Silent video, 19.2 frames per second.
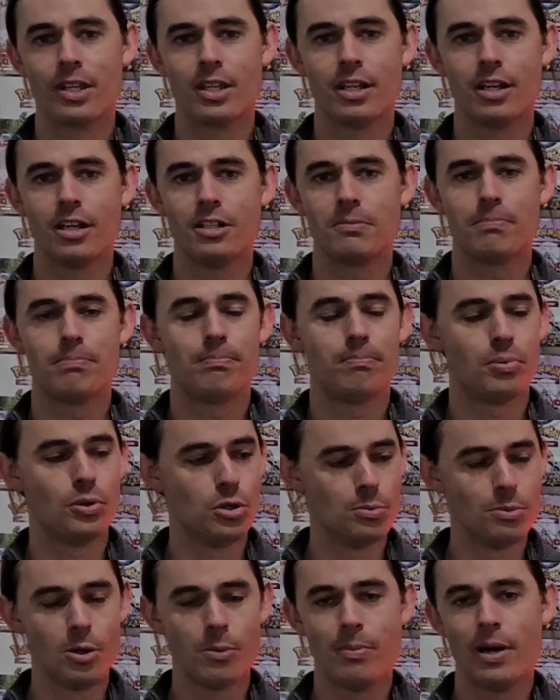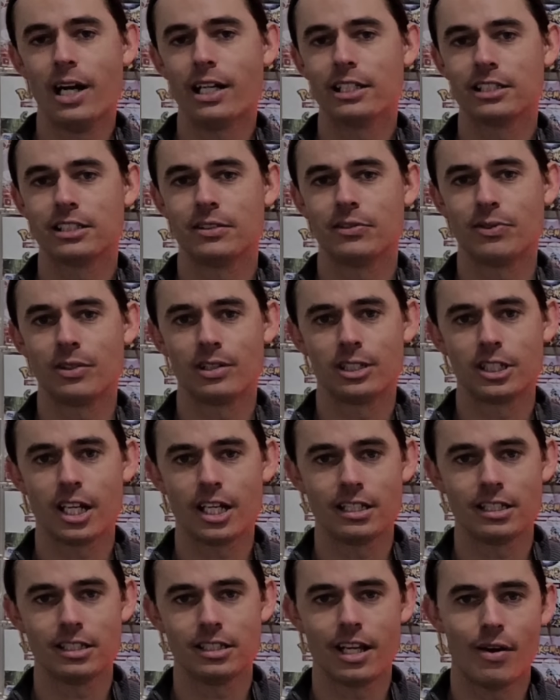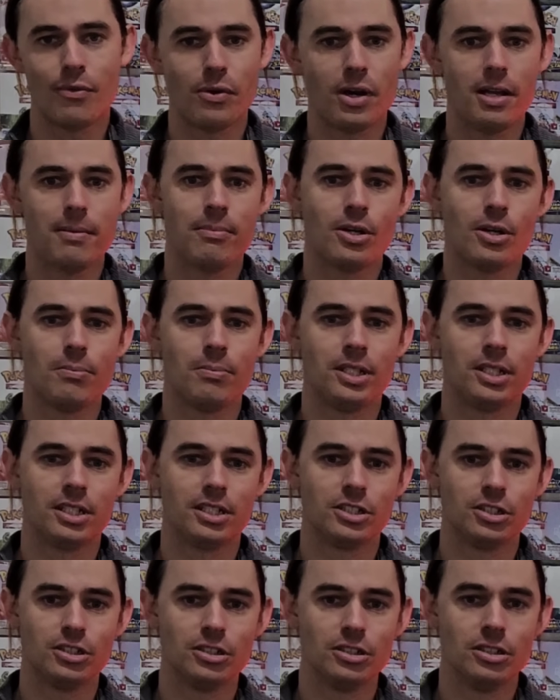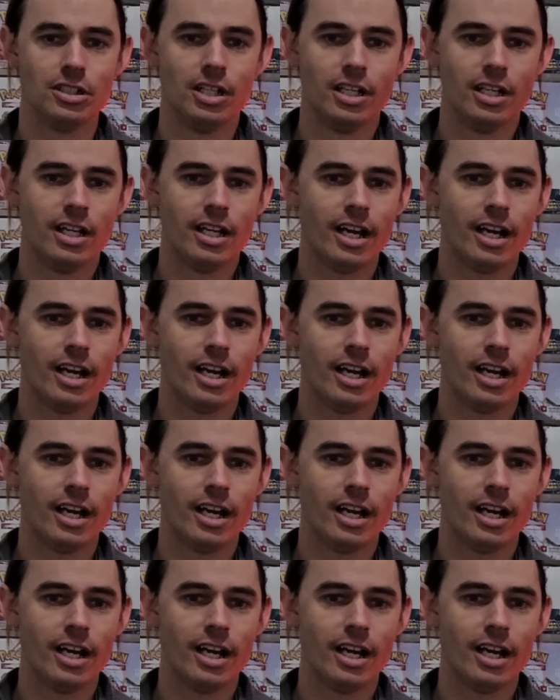It's boom or bust if we're chasing that Rainbow Pikachu.